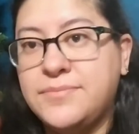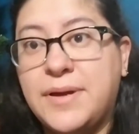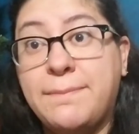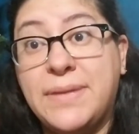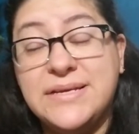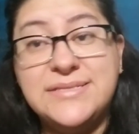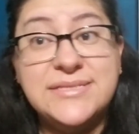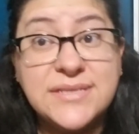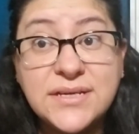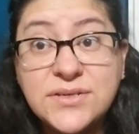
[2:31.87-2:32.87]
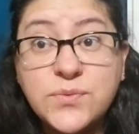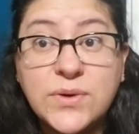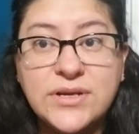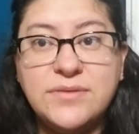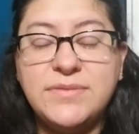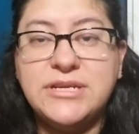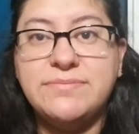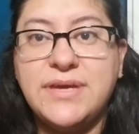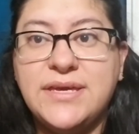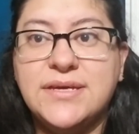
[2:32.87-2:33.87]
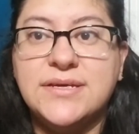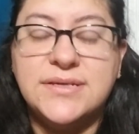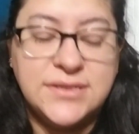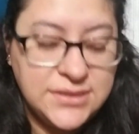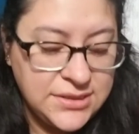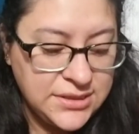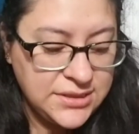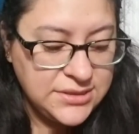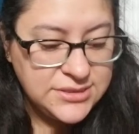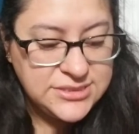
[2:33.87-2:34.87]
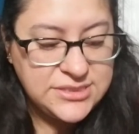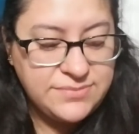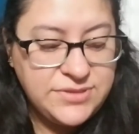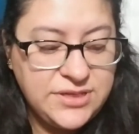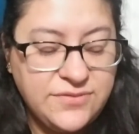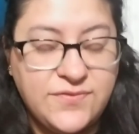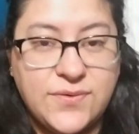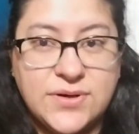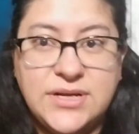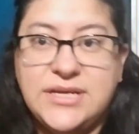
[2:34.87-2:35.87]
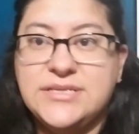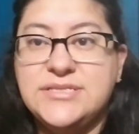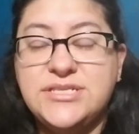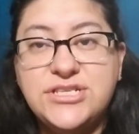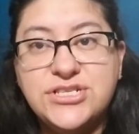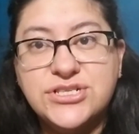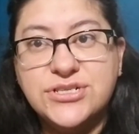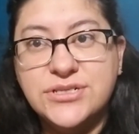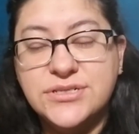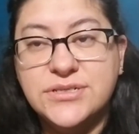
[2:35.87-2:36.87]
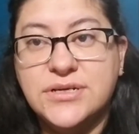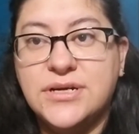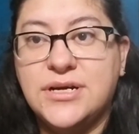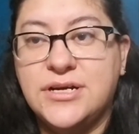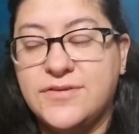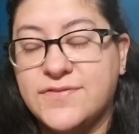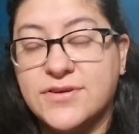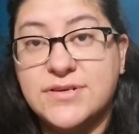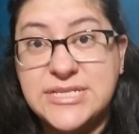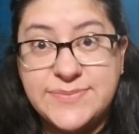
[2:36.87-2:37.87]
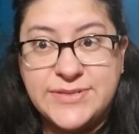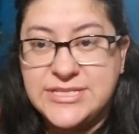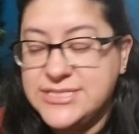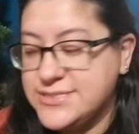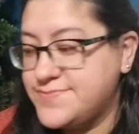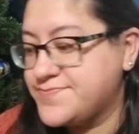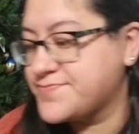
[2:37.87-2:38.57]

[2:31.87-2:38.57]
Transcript: my son wanted me to make something for his teacher for Christmas,